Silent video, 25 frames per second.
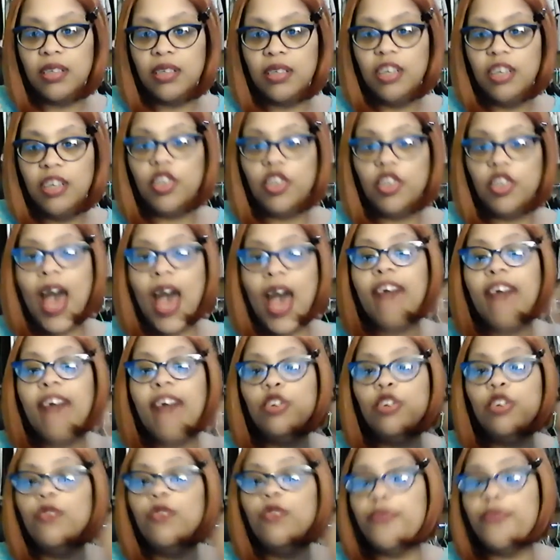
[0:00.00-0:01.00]
So how do
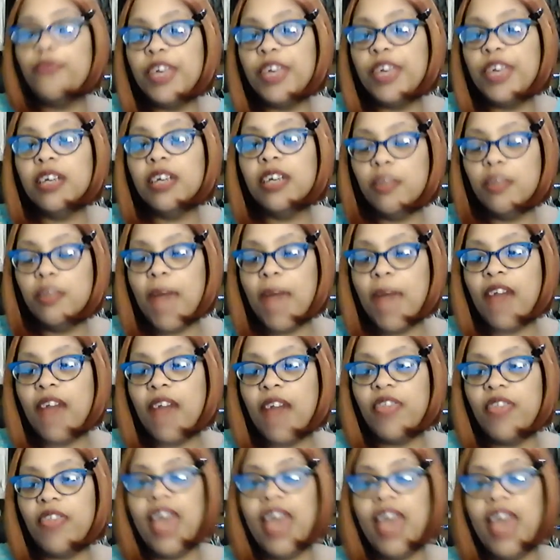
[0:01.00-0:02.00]
you feel about
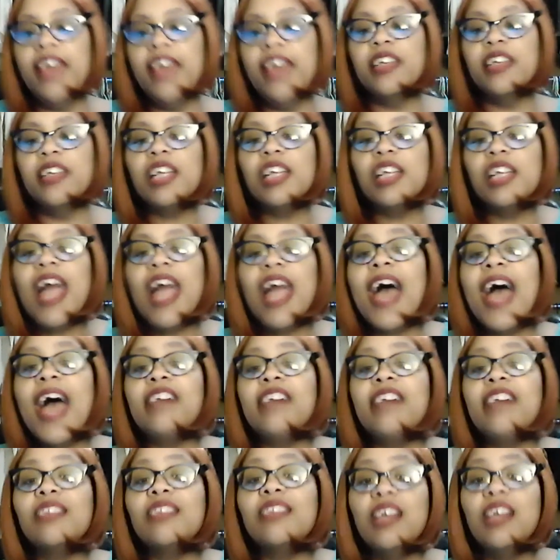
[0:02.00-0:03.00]
that? In the
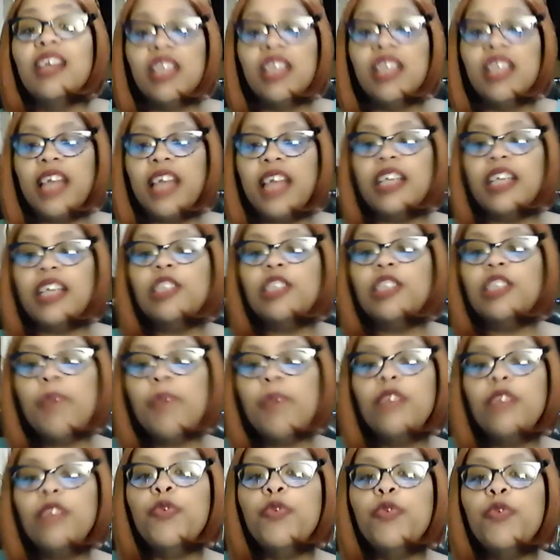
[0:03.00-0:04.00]
class, like they spend
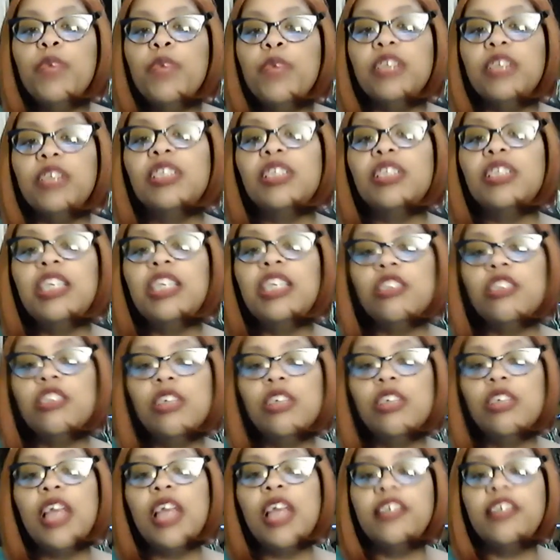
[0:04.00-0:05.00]
a few minutes teaching the
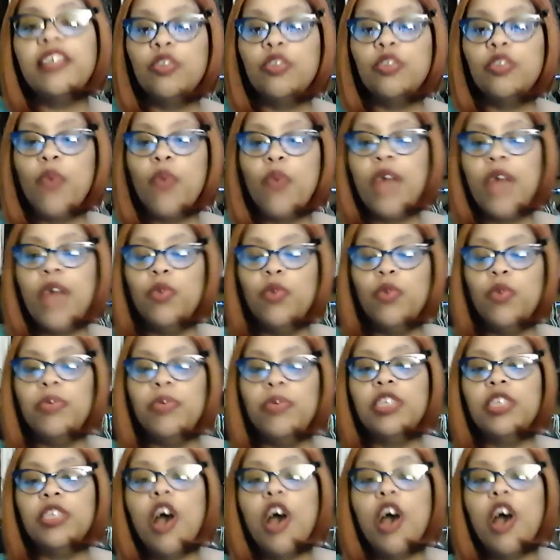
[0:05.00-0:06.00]
lesson the way it would have been
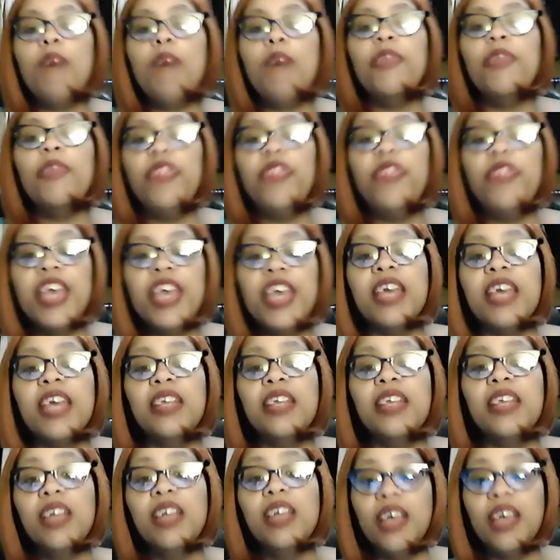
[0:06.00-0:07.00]
taught, but
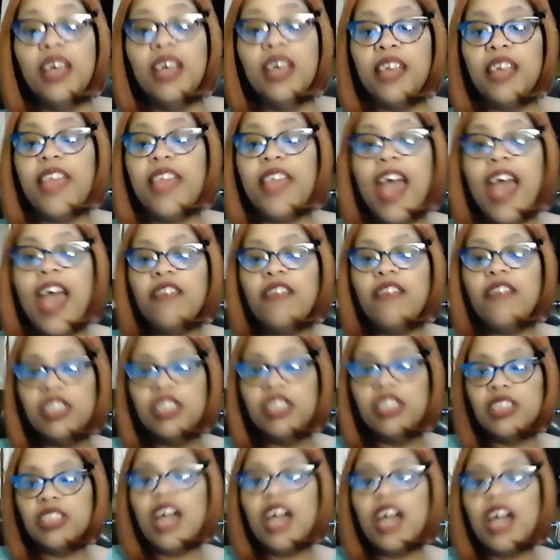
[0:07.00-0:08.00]
then they like break
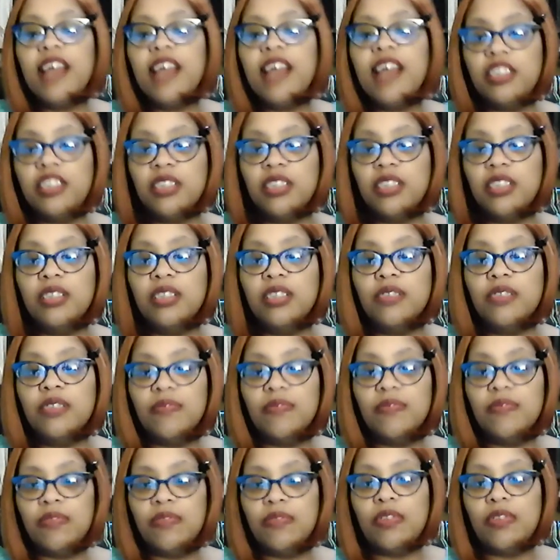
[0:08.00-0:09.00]
the fourth wall
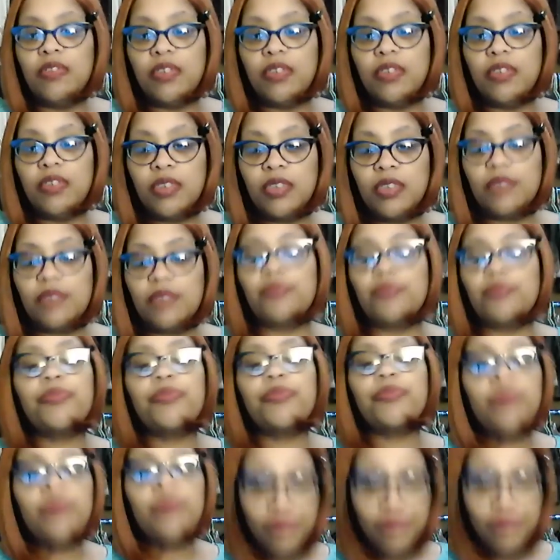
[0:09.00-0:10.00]
basically
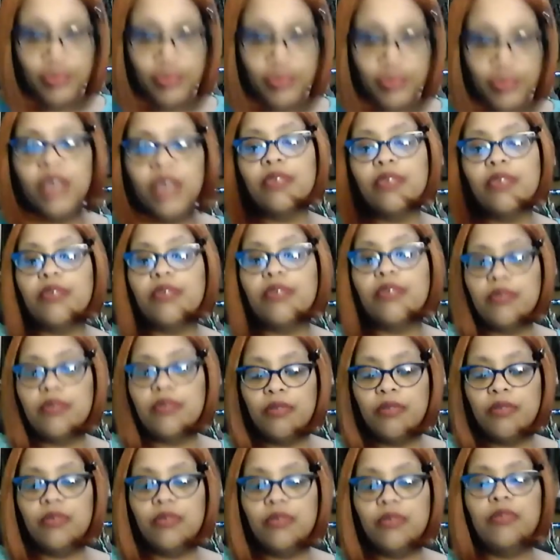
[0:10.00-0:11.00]
and talk about what's
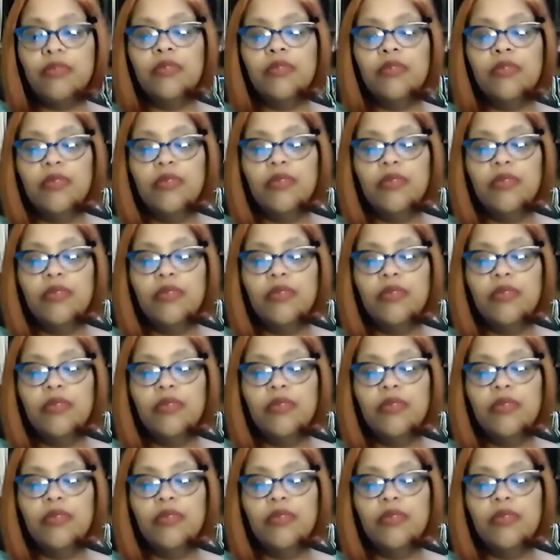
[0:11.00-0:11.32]
going on.